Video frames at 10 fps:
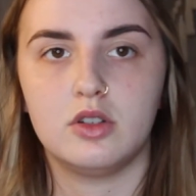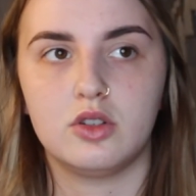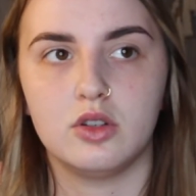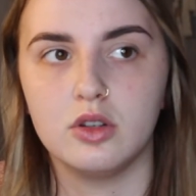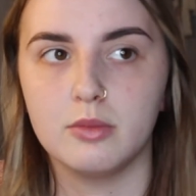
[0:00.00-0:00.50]

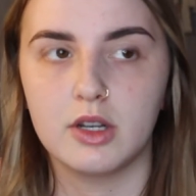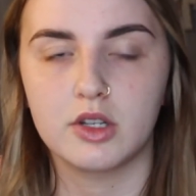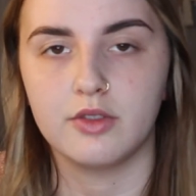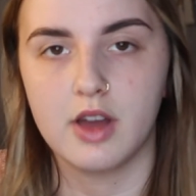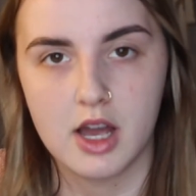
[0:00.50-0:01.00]
too
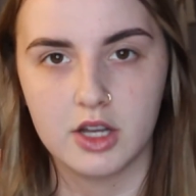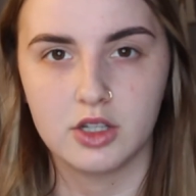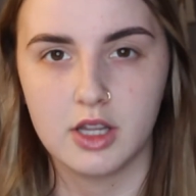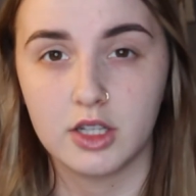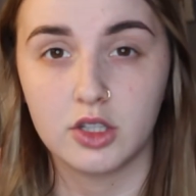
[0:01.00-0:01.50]
much of a
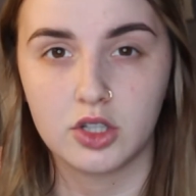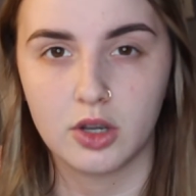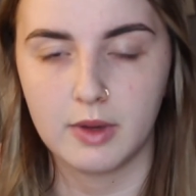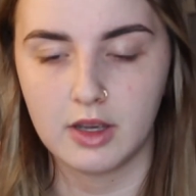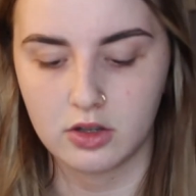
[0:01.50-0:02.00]
harsh line
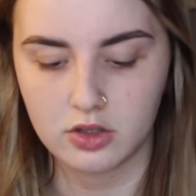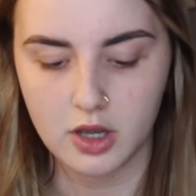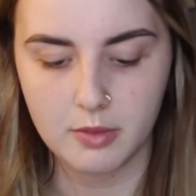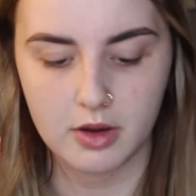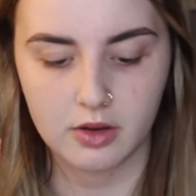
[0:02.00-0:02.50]
showing on
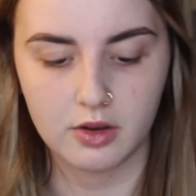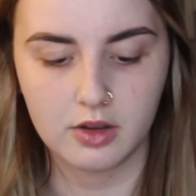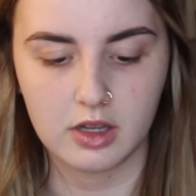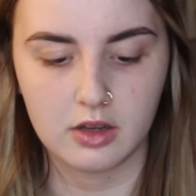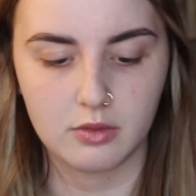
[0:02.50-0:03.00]
top, I'll go
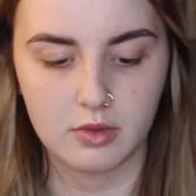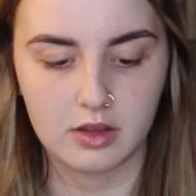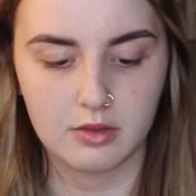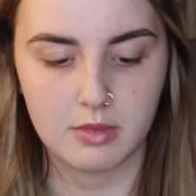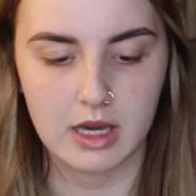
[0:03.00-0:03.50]
in
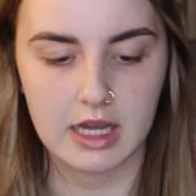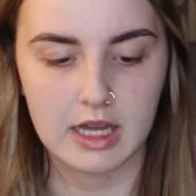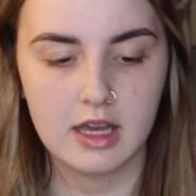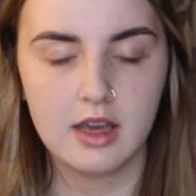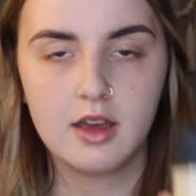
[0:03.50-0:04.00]
with my